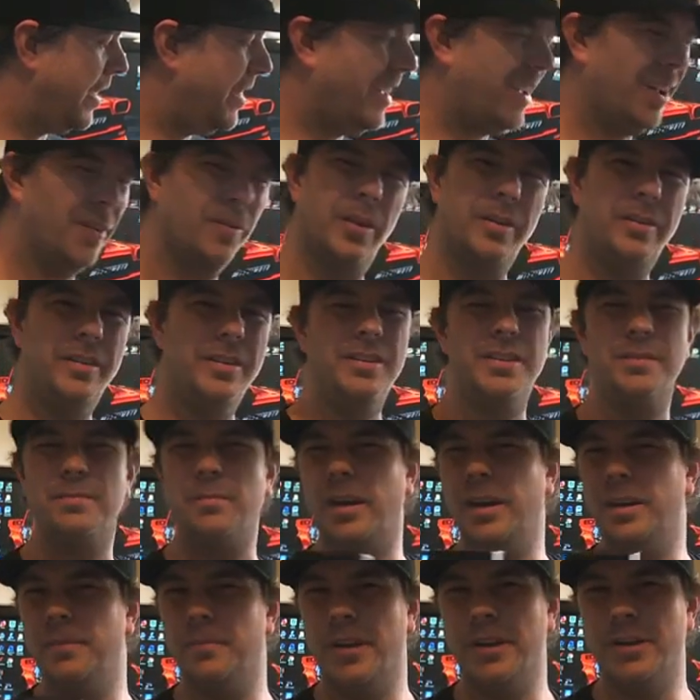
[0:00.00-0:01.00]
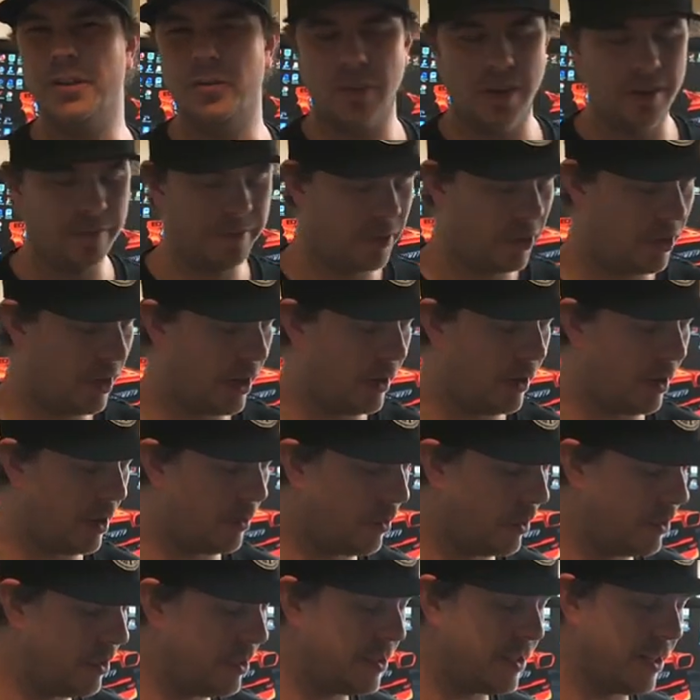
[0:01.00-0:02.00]
think I run these in my drifter.
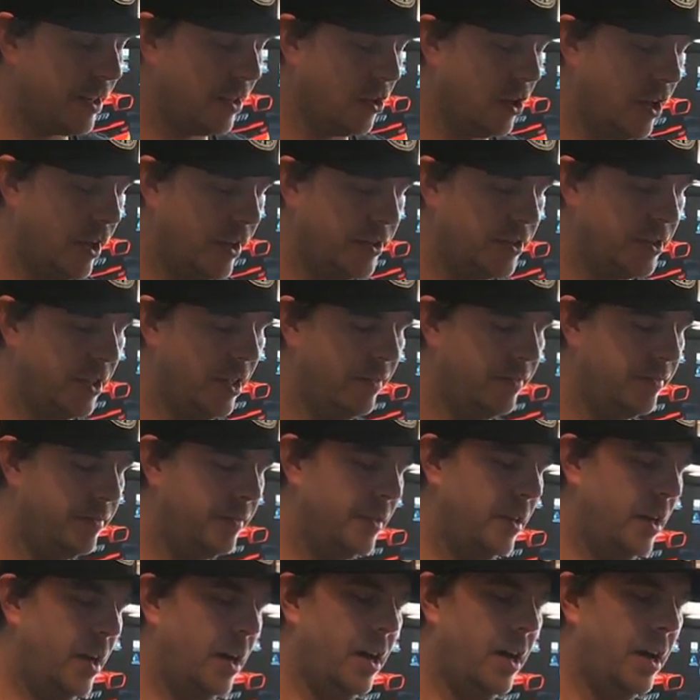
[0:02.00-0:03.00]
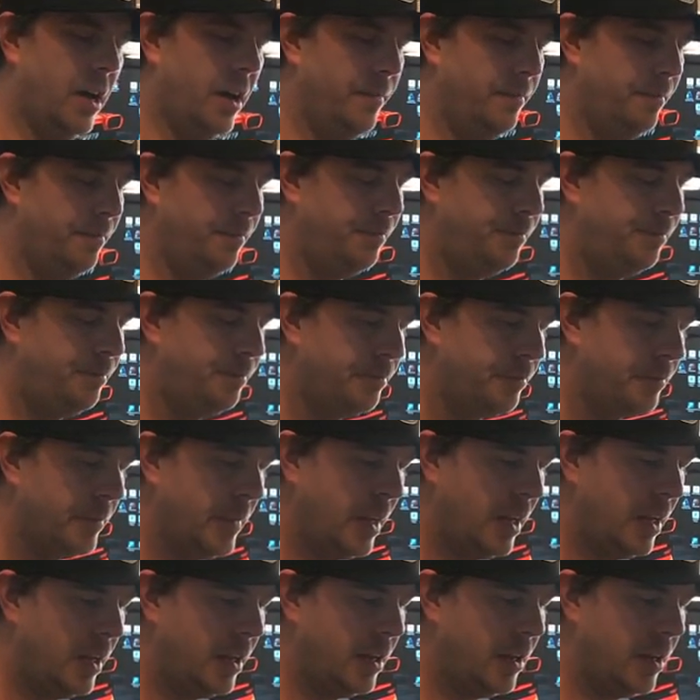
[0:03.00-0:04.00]
I run these in a lot of stuff.
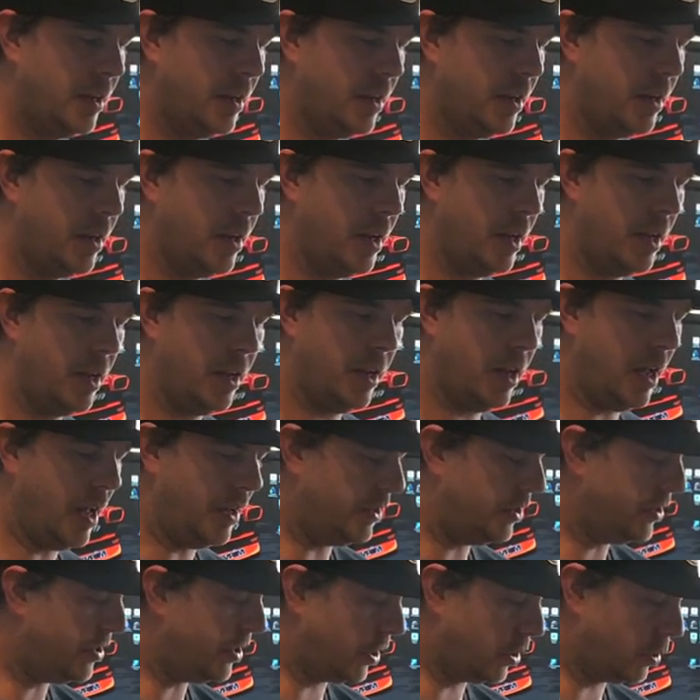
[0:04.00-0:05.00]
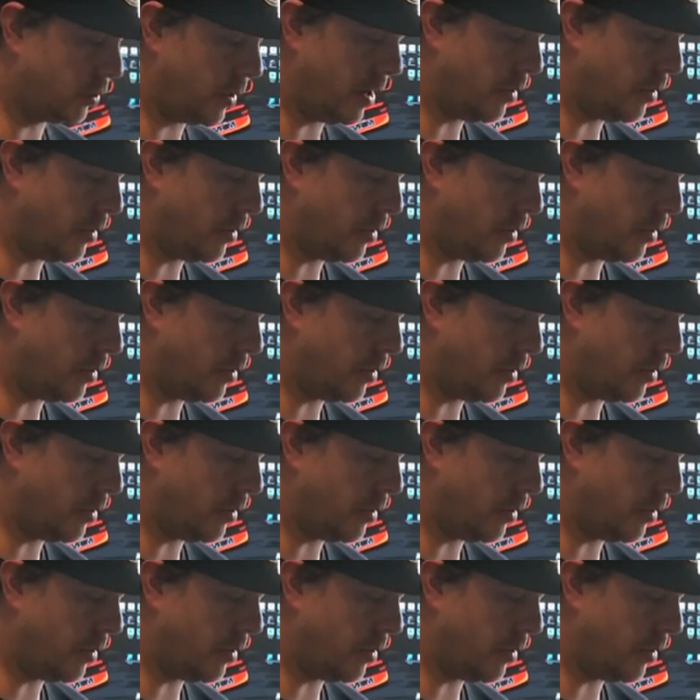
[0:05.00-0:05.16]
And just a